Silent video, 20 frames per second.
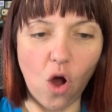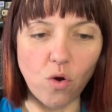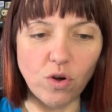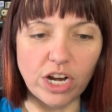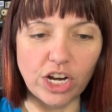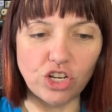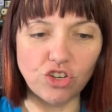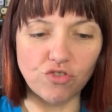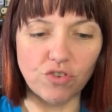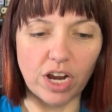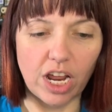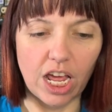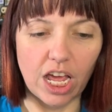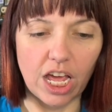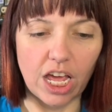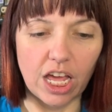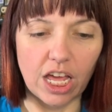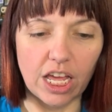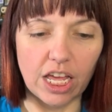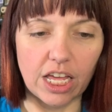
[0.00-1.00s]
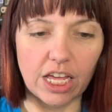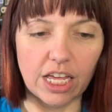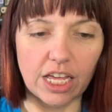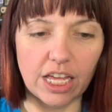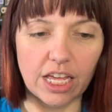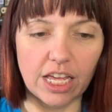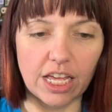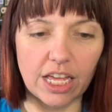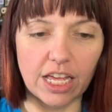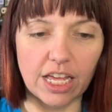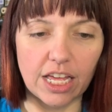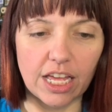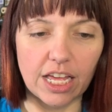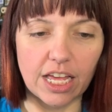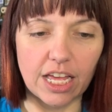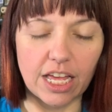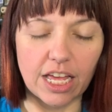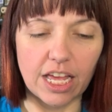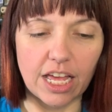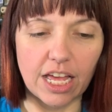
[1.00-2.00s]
Why not kill them?